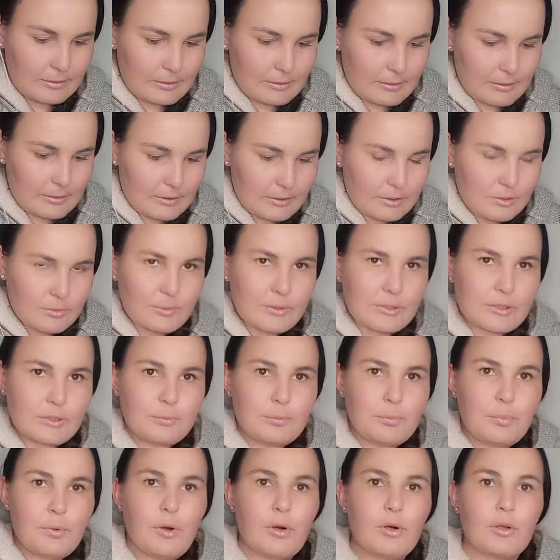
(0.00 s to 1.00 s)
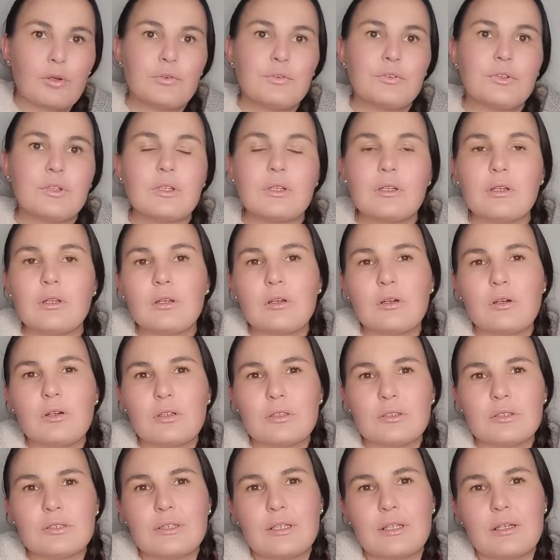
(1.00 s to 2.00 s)
this was part of the
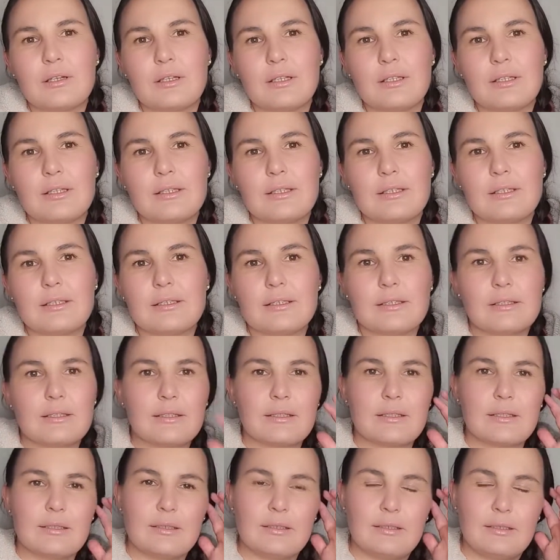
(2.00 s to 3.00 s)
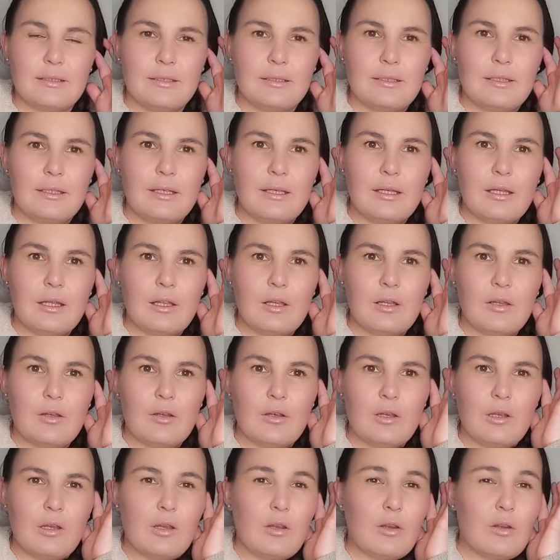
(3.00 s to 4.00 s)
class that I did
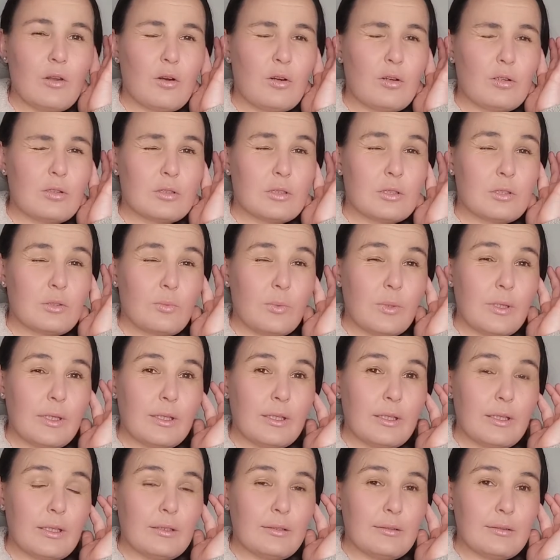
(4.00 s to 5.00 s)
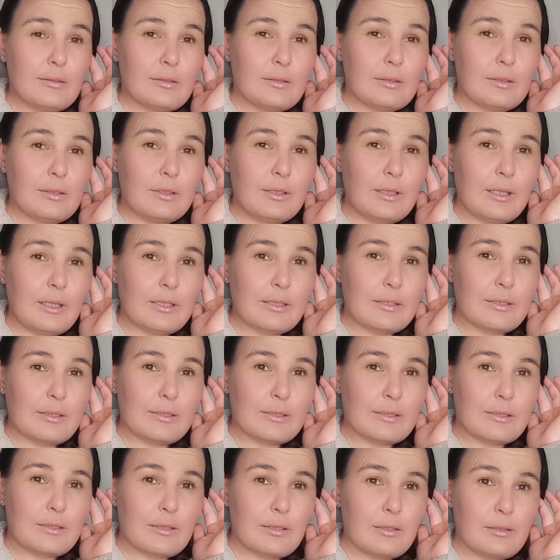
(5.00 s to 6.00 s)
last weekend.
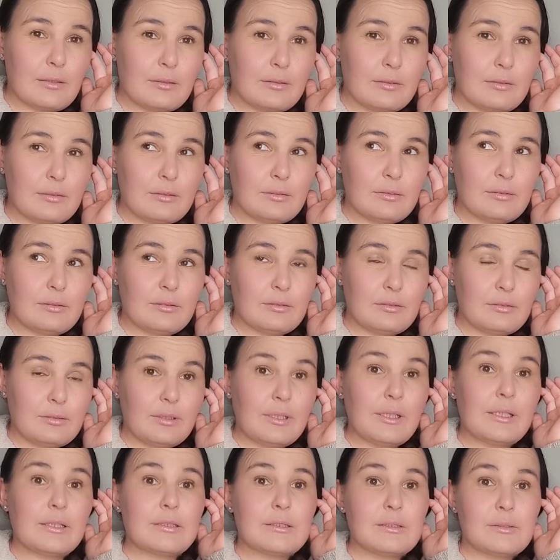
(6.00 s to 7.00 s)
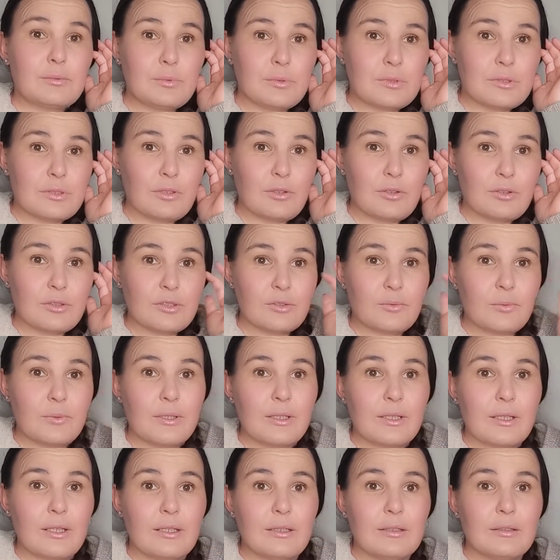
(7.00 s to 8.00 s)
Yes, it was last
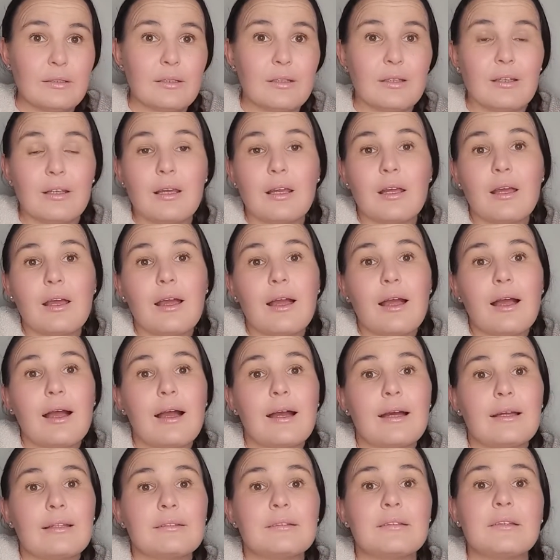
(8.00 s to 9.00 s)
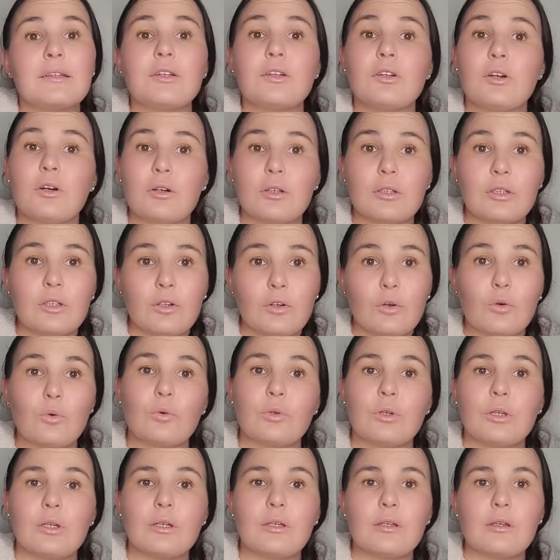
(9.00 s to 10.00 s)
weekend at the Yarnie
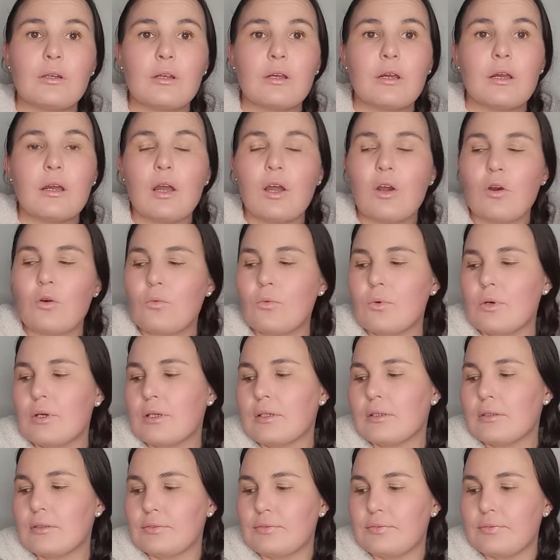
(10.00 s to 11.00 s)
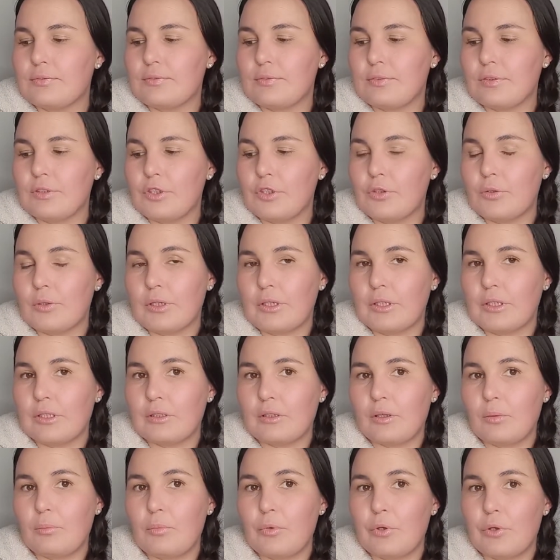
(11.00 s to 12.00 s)
Corner with
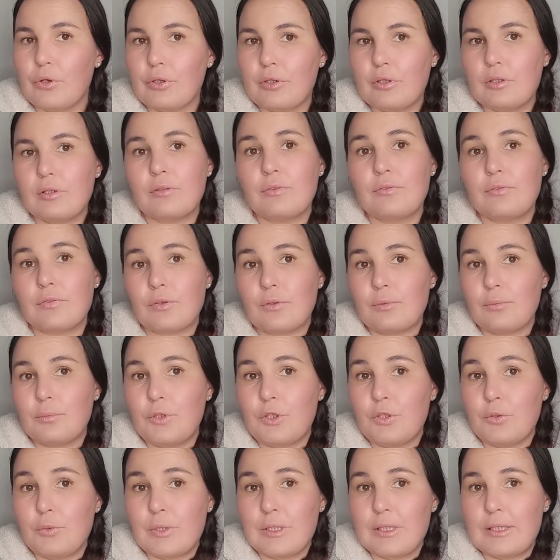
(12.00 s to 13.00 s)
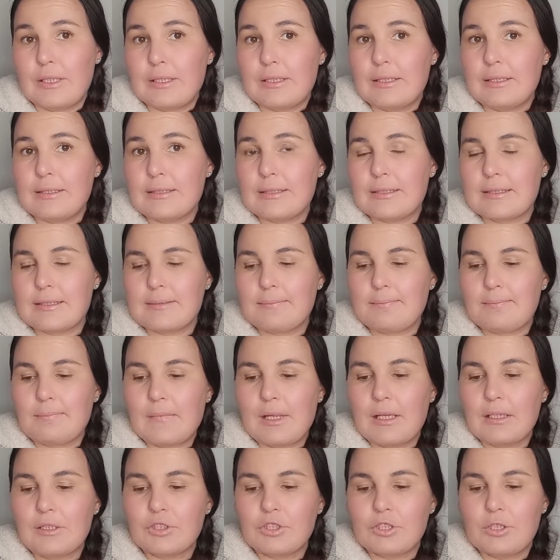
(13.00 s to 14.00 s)
Juanita Muir from Juaknits.
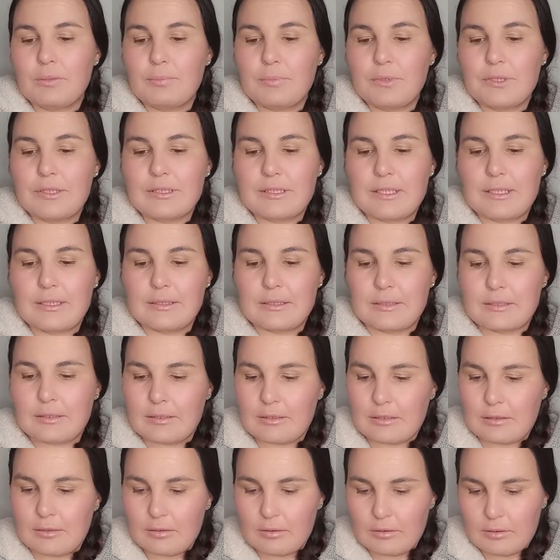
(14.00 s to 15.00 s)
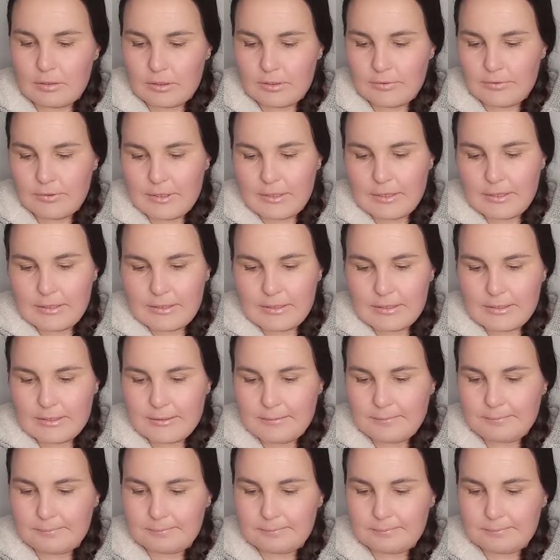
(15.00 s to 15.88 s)
She presented the class for us.